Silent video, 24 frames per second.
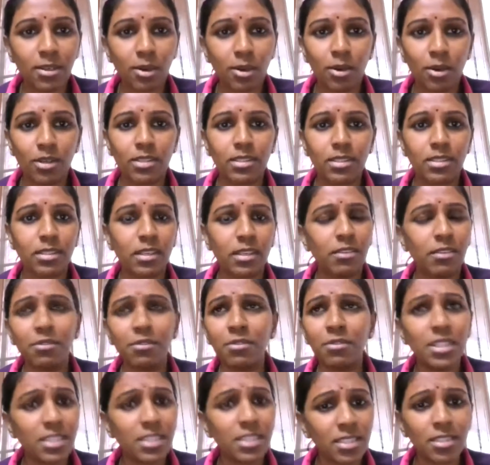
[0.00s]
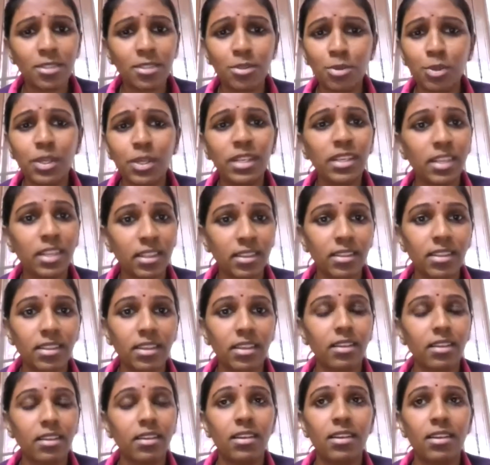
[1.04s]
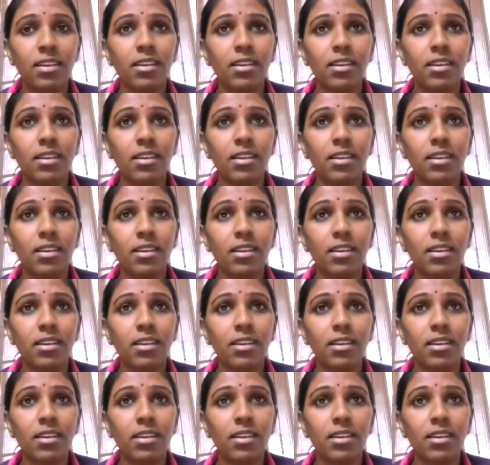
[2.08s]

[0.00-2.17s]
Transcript: laws. And we are just doing nothing.